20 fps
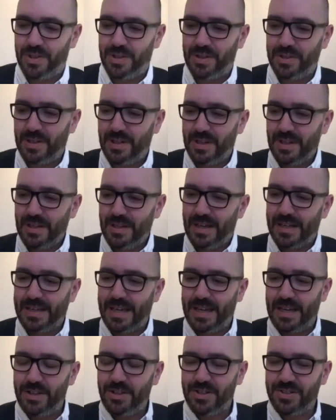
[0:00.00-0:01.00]
And
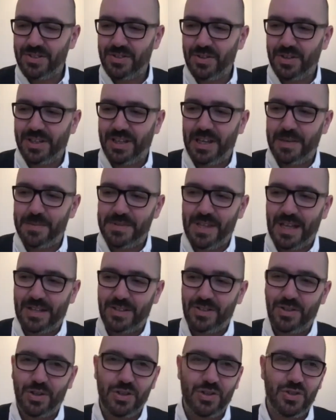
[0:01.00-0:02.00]
again, it just sort of keeps that
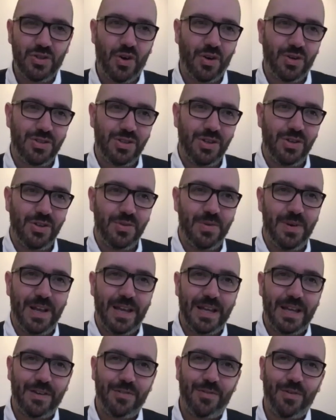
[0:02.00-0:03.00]
sort of Doctor Who
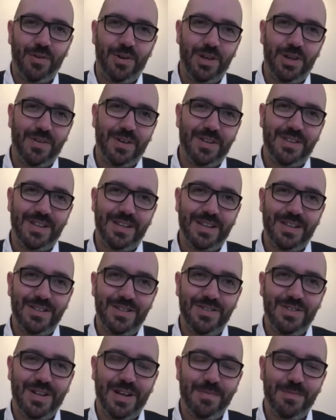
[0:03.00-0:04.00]
link for you, I think, as
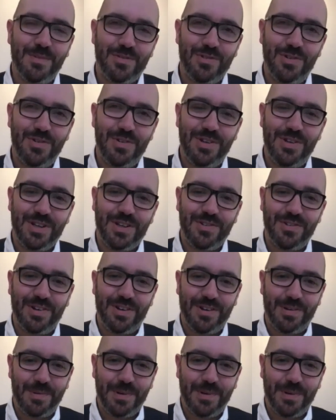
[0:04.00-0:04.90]
you come through your career.